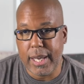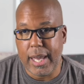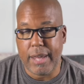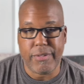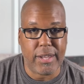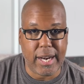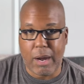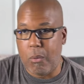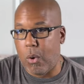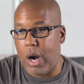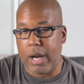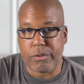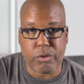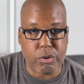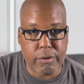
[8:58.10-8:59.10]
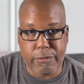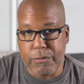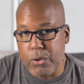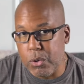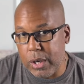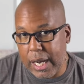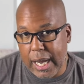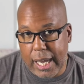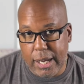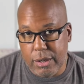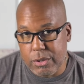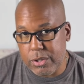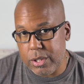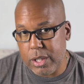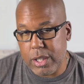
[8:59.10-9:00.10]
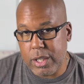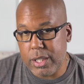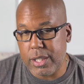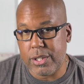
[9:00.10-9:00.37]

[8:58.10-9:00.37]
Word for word: And then I walk through the food aisles to